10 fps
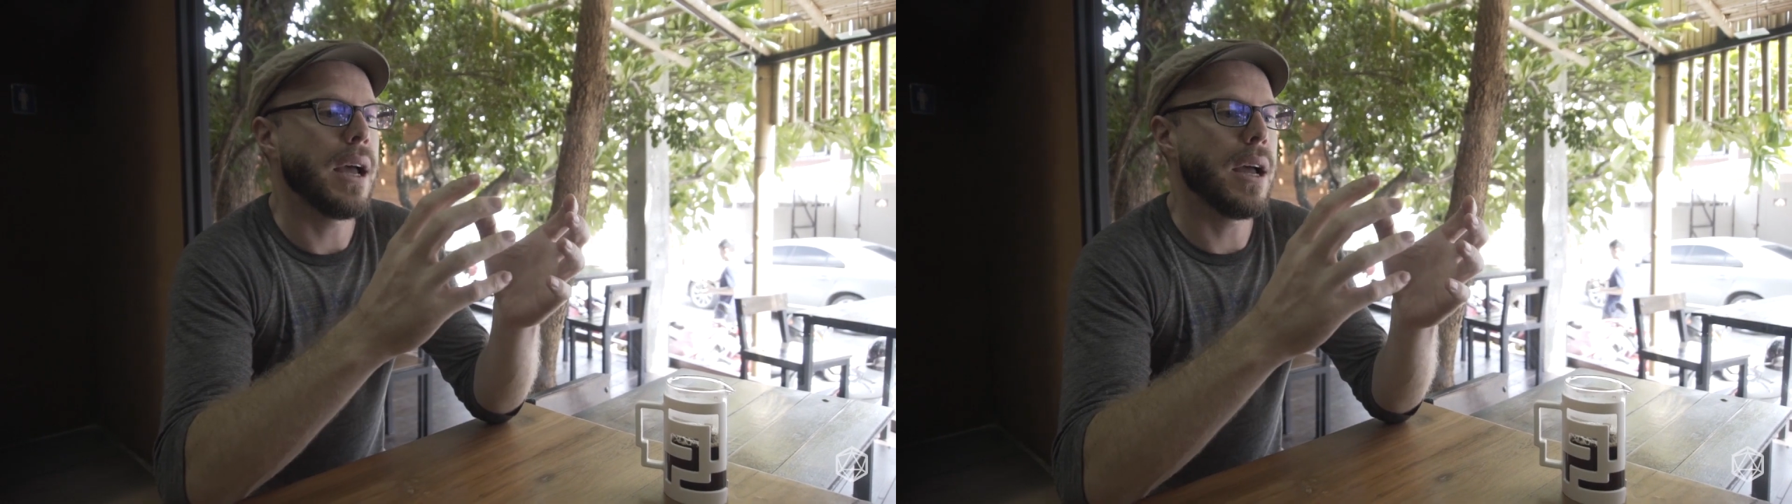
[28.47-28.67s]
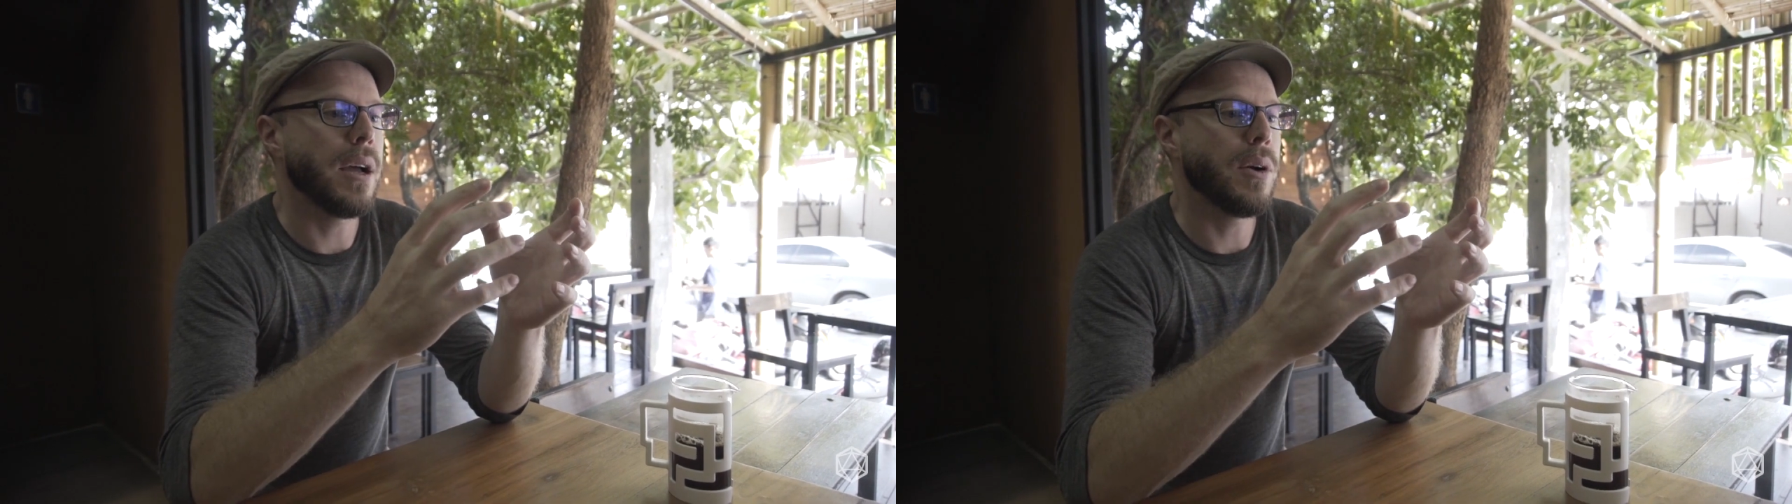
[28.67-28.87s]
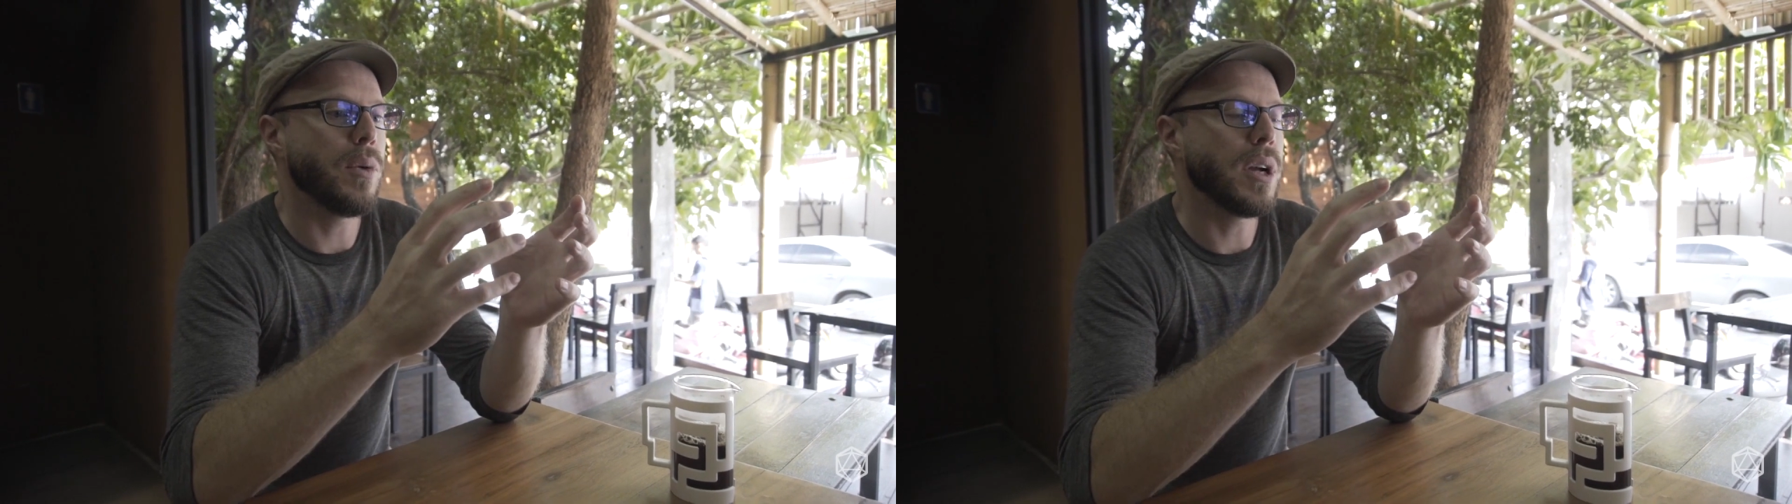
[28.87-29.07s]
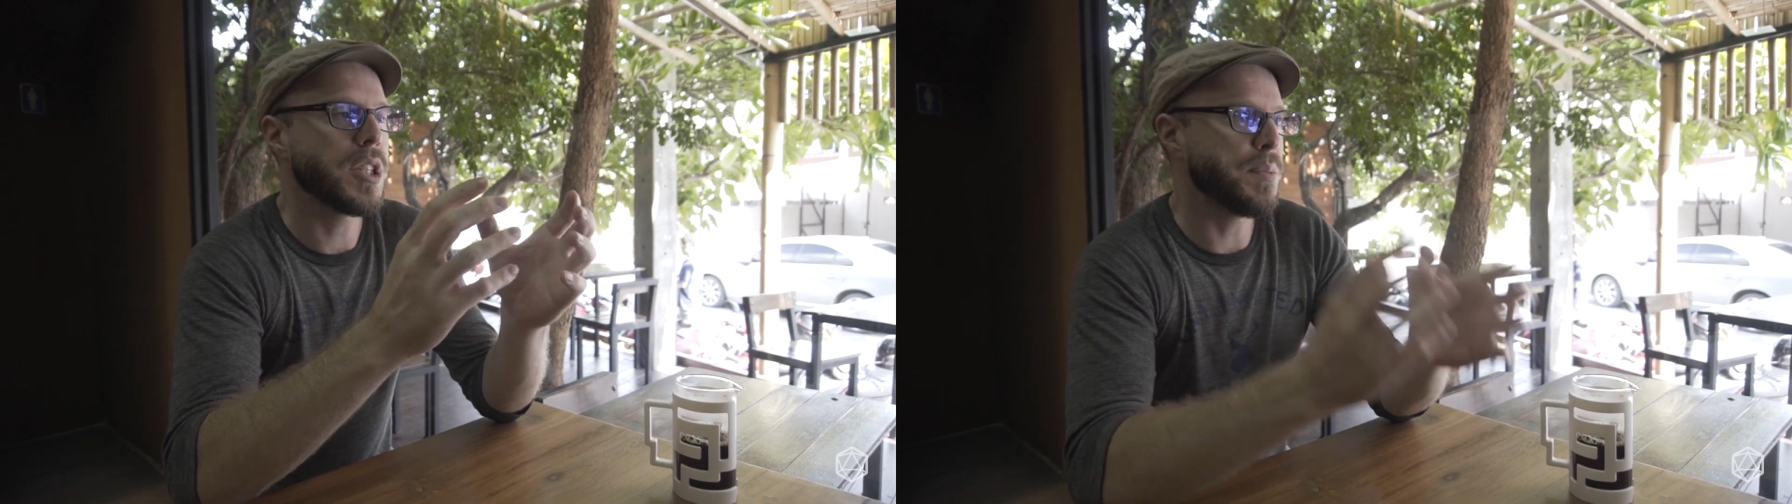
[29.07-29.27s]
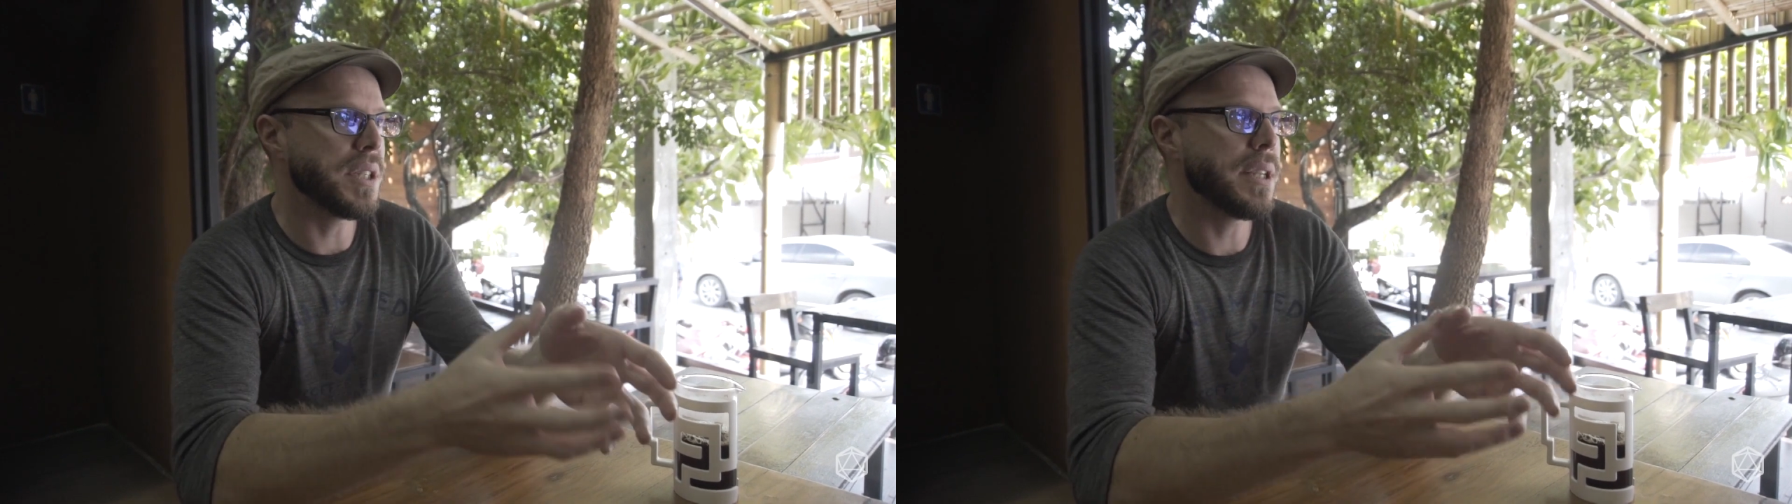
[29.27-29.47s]
a
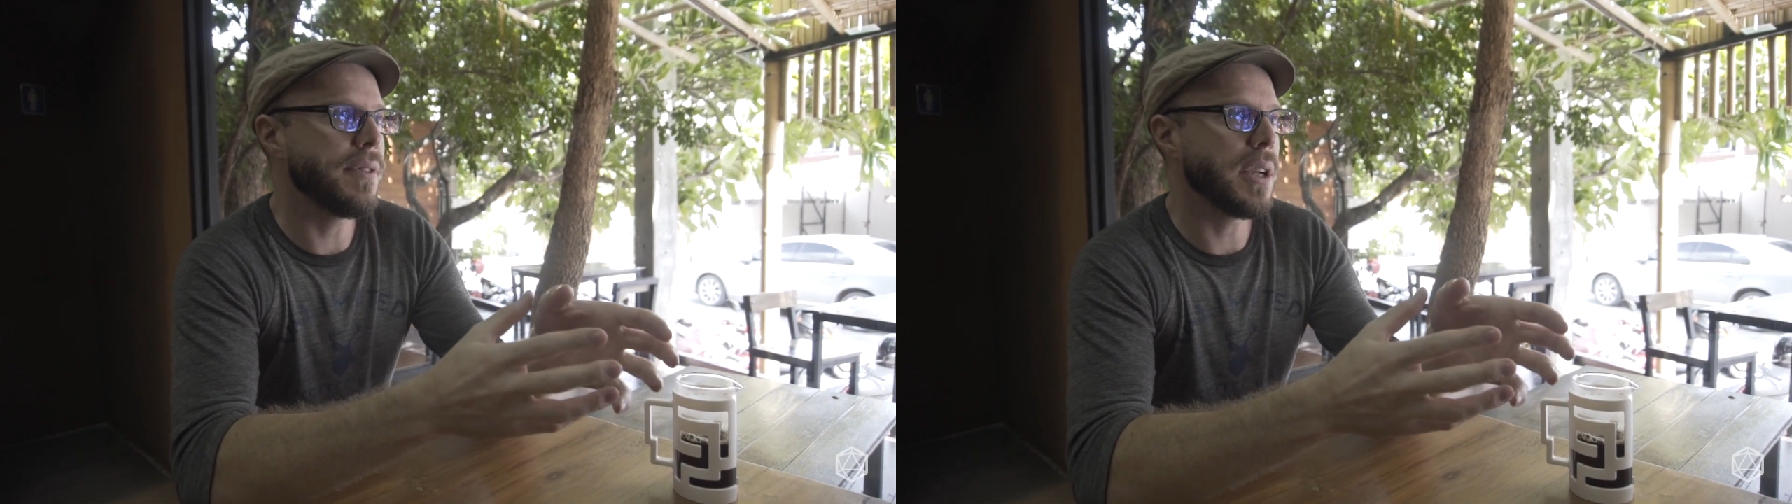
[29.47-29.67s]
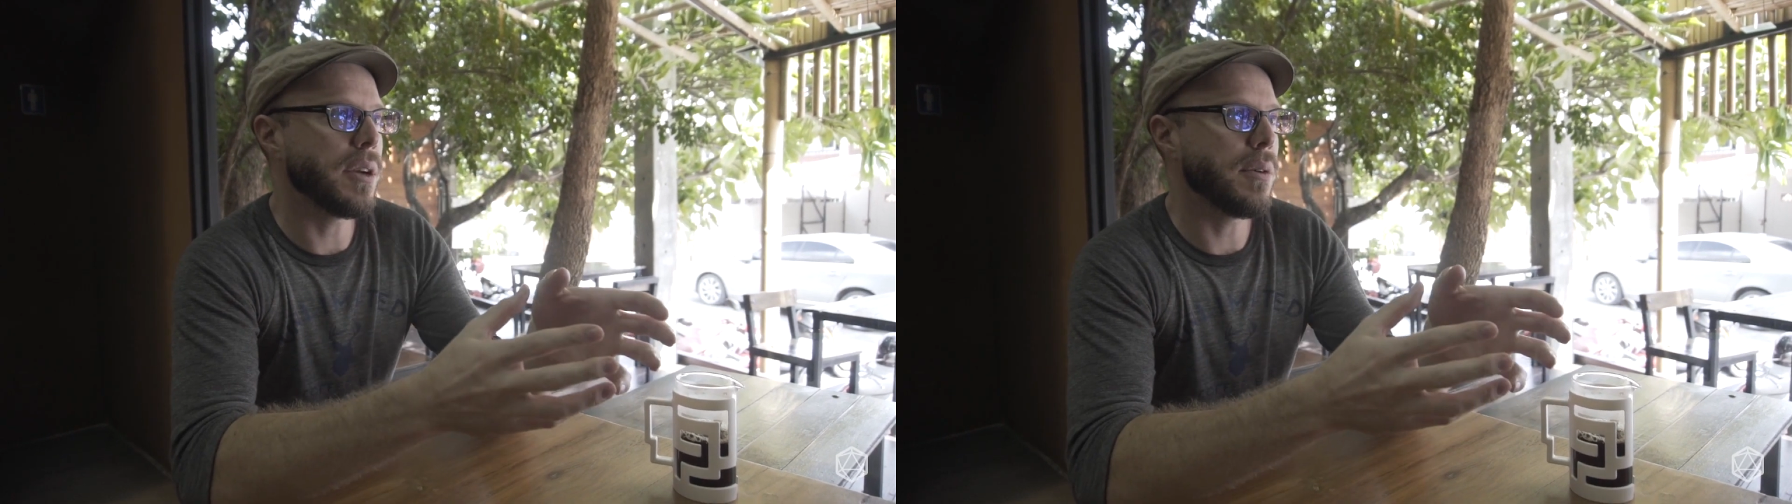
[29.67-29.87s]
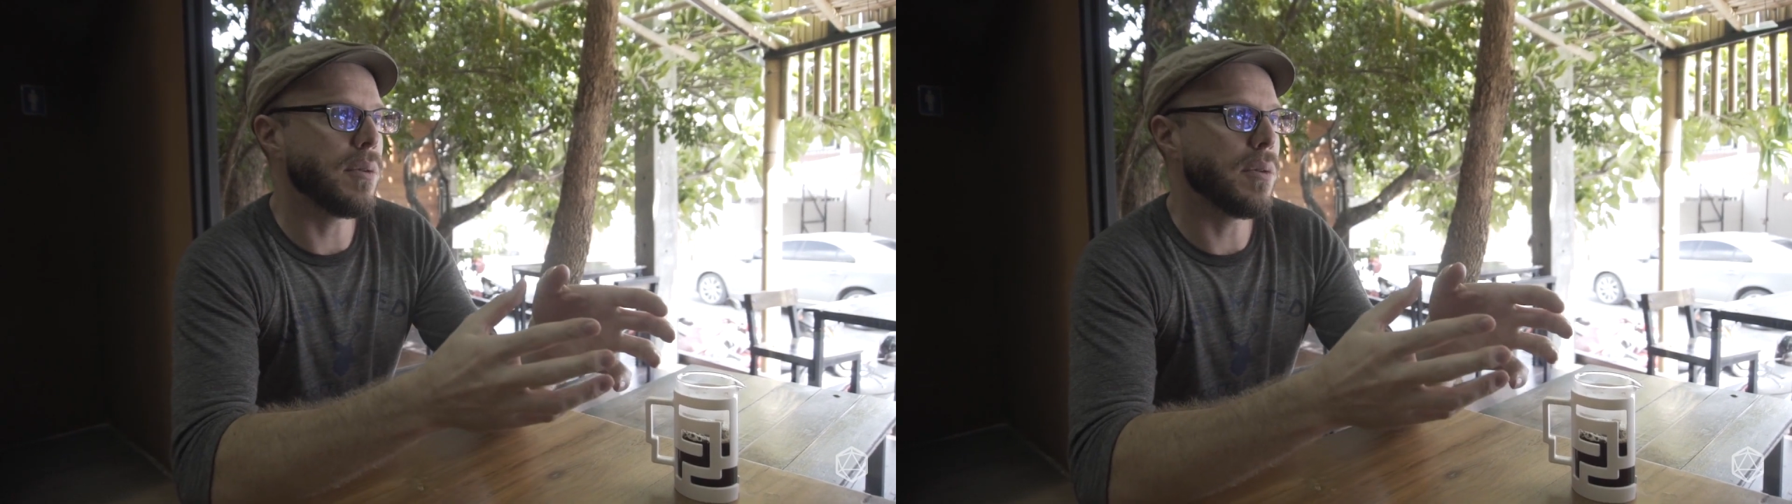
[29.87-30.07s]
specific